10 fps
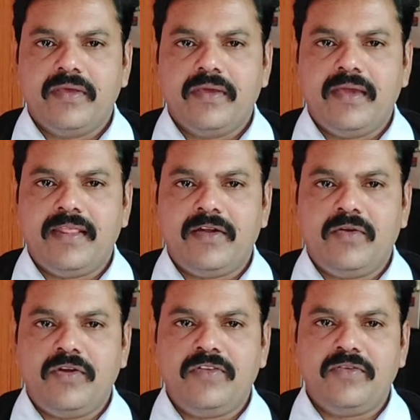here, the
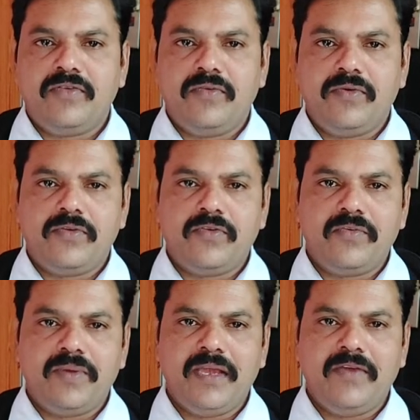notice
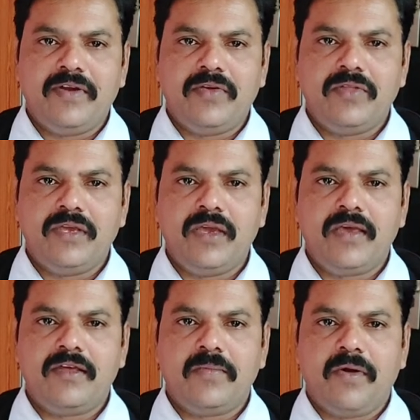should be given to the
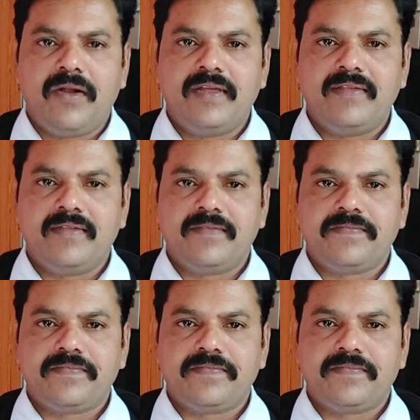other parties.